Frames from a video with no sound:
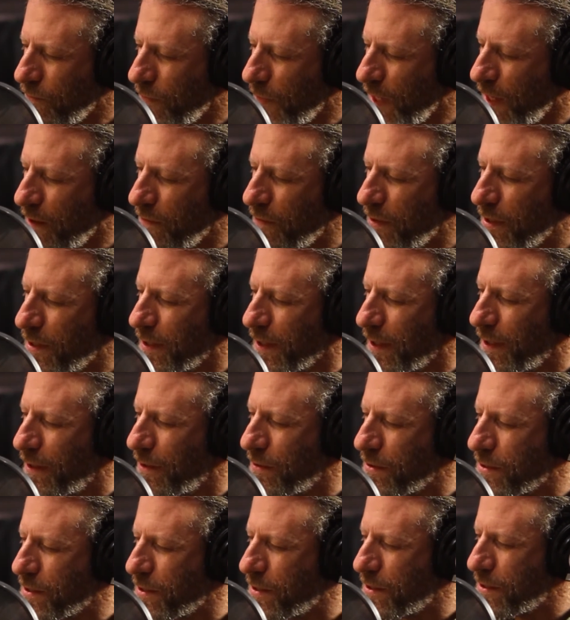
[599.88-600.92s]
Everything
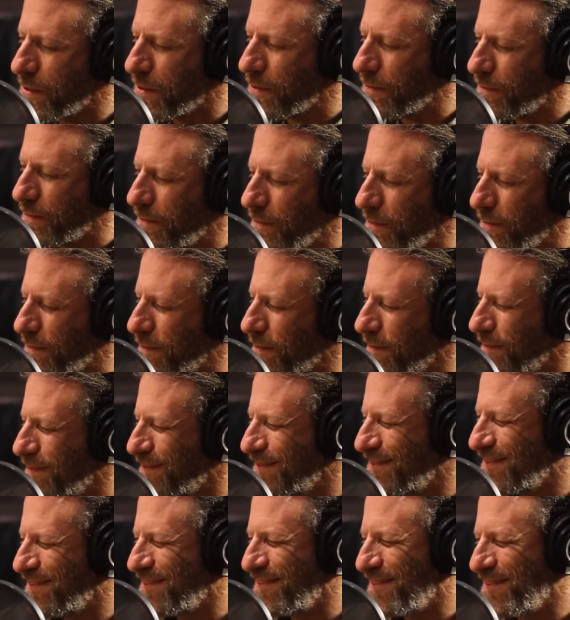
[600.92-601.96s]
else is
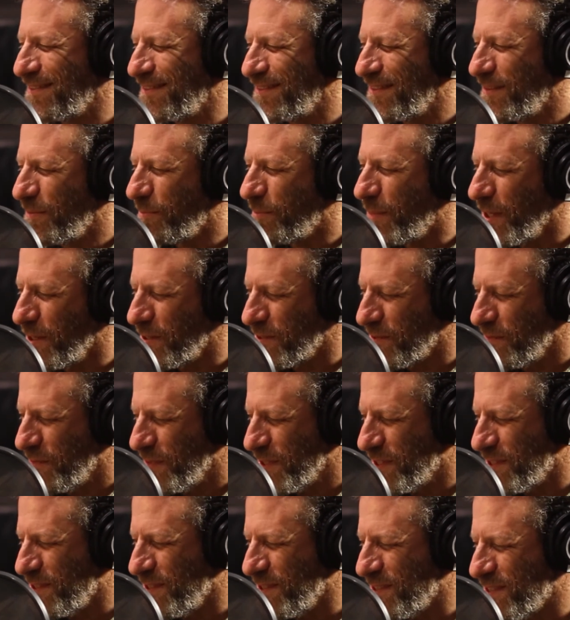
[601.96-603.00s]
bells and
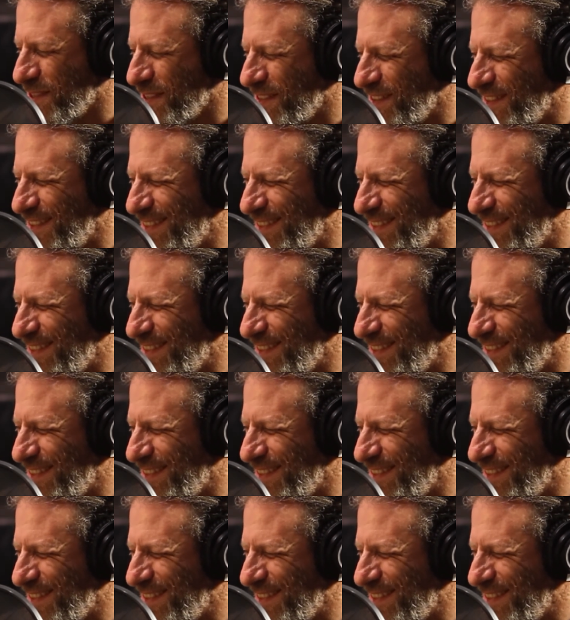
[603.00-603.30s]
whistles.